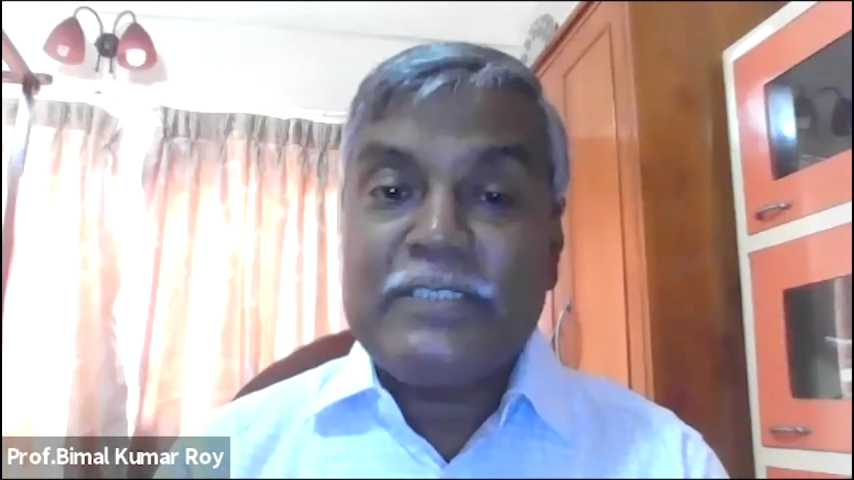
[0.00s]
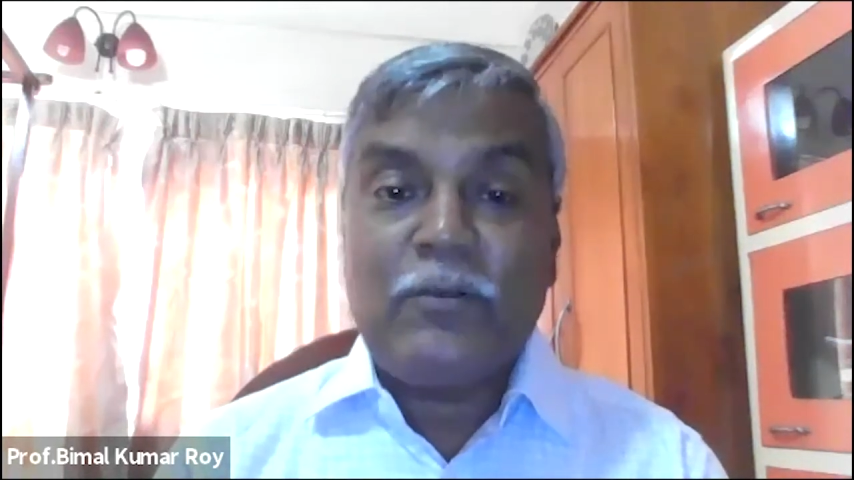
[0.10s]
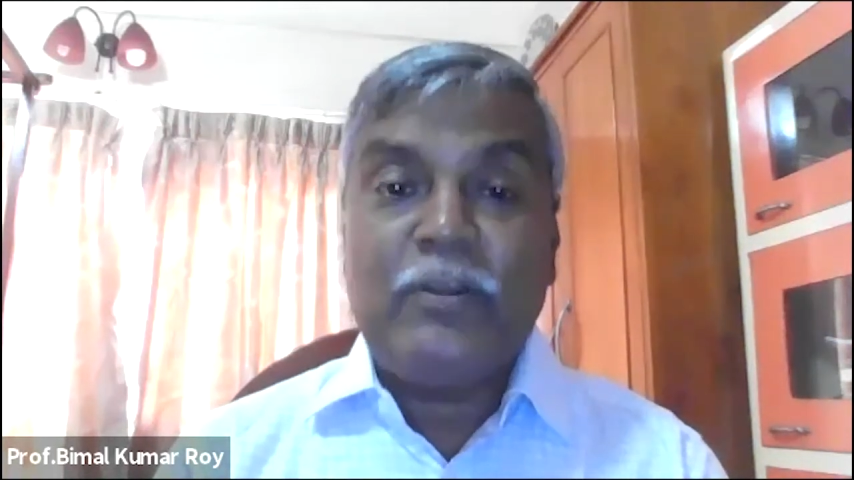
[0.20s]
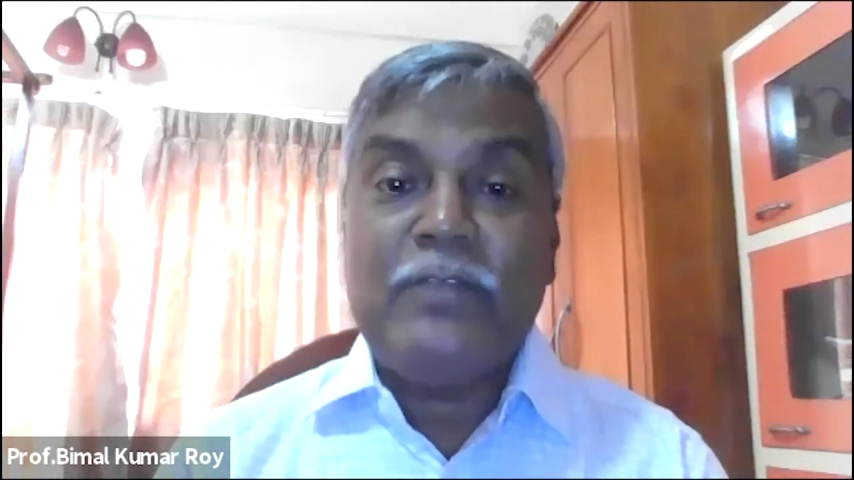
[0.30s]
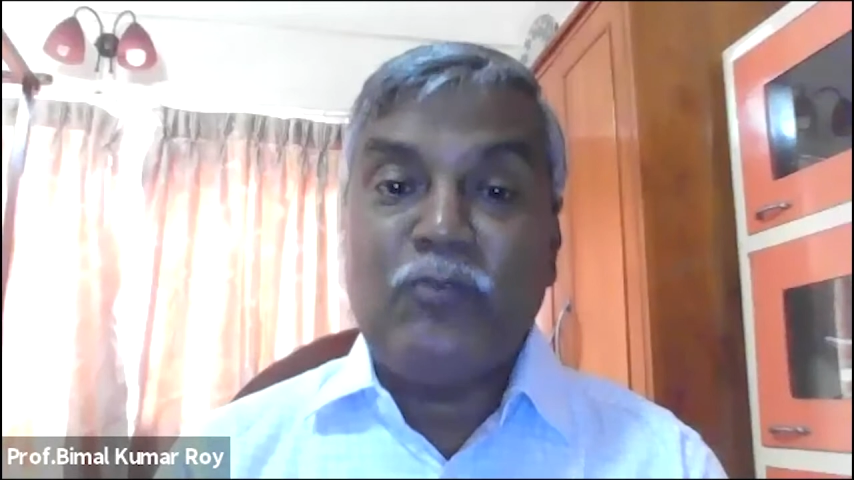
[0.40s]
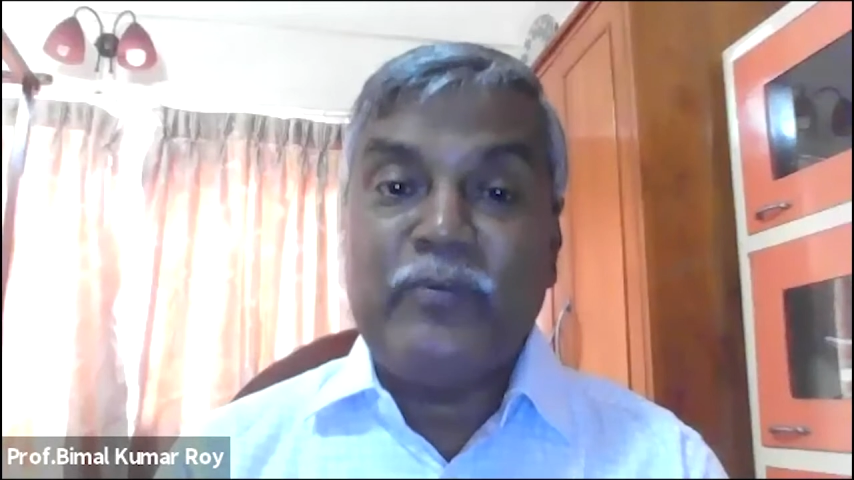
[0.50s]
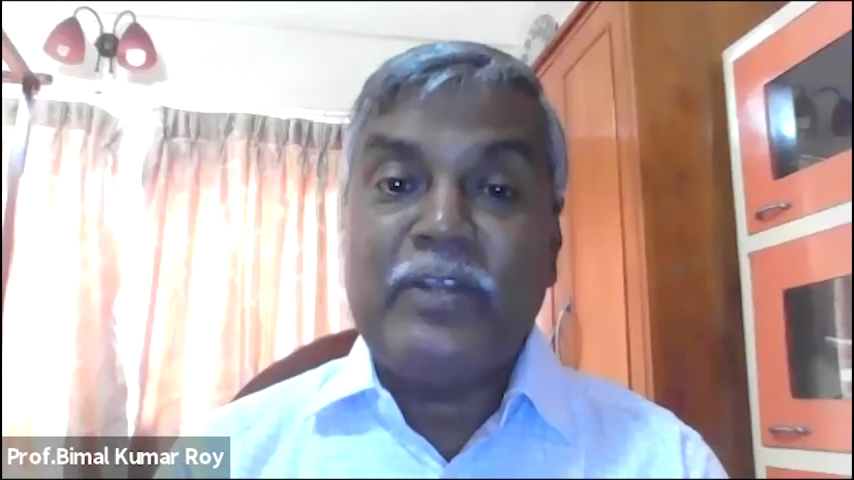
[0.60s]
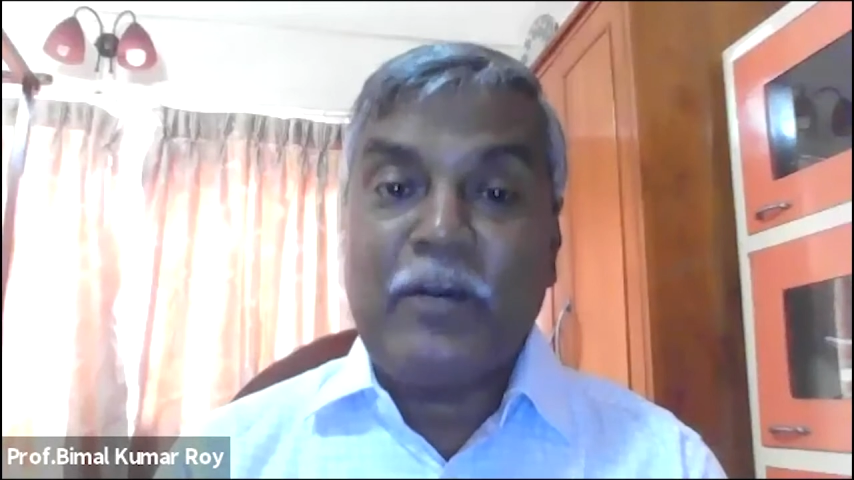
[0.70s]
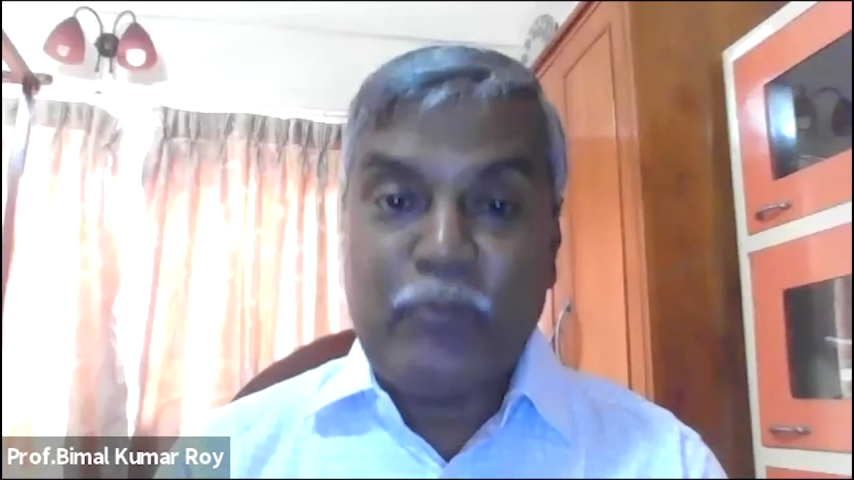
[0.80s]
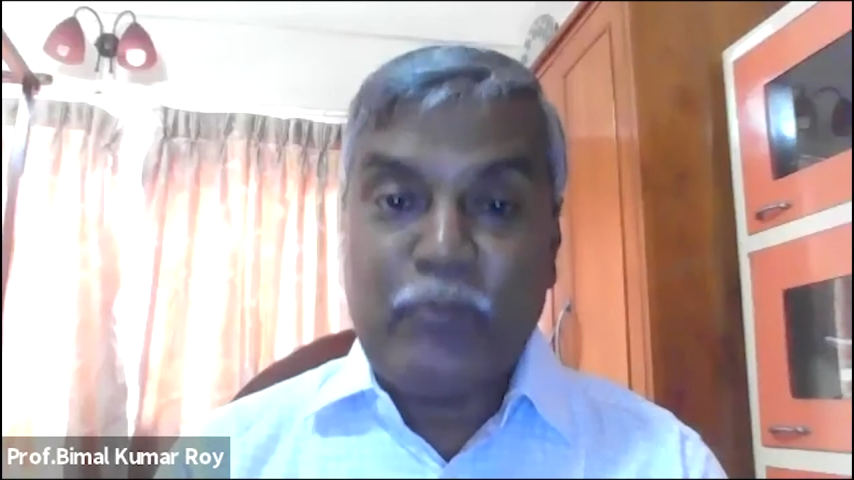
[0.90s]
slowly
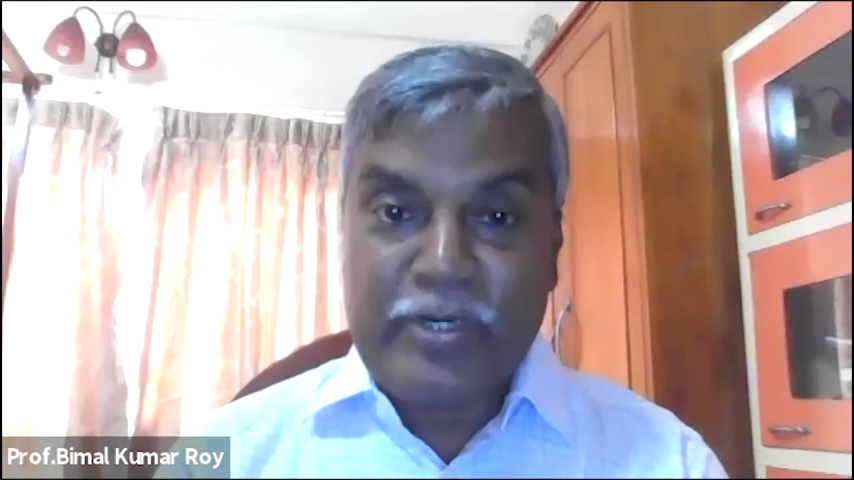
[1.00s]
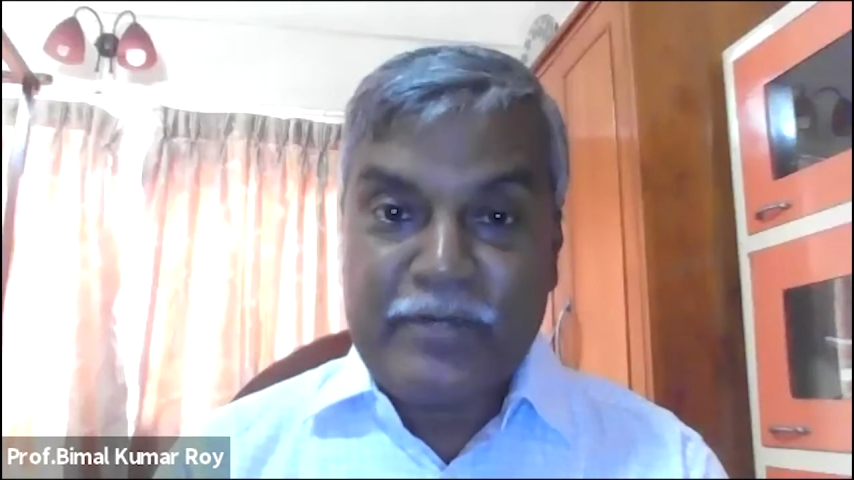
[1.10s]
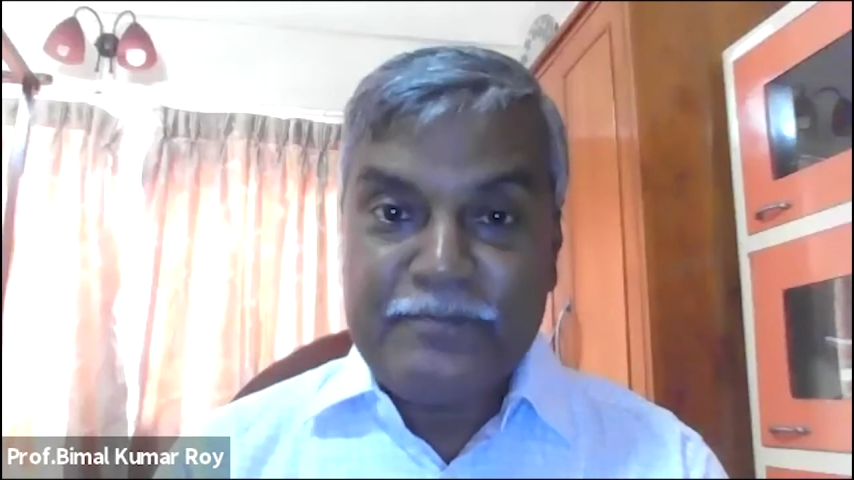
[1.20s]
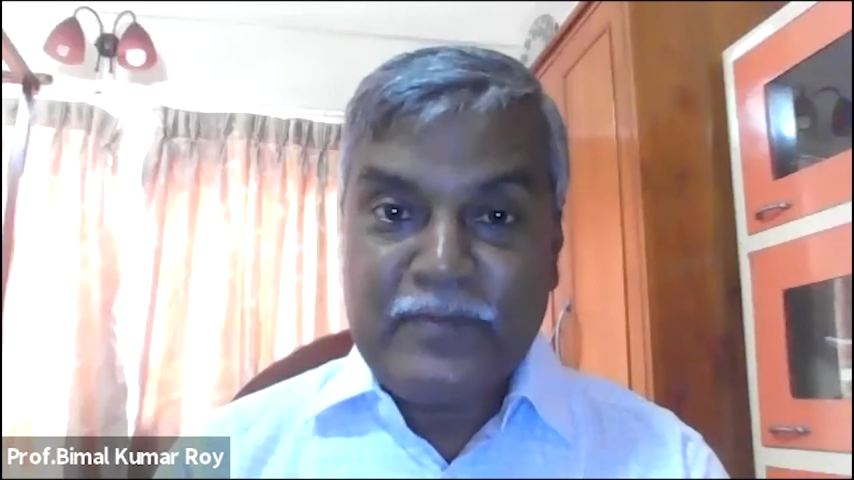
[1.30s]
moving upward.